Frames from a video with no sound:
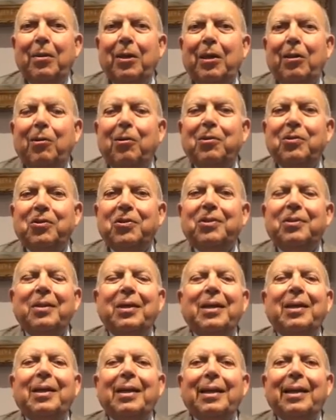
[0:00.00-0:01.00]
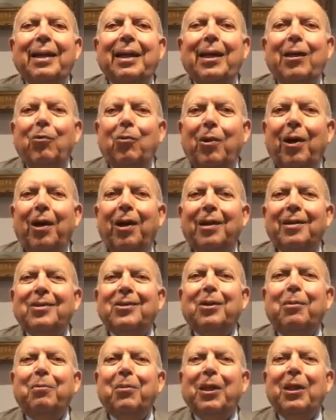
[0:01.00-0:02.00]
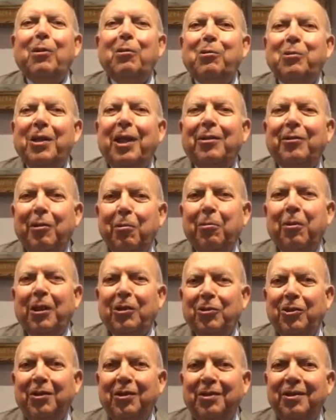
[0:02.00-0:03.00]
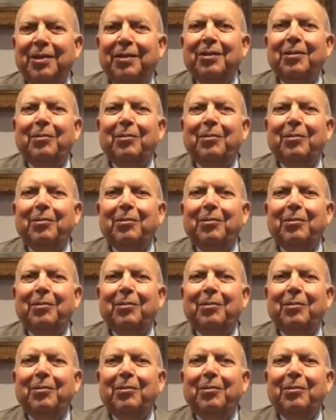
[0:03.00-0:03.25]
because here we are, somebody who's under pressure,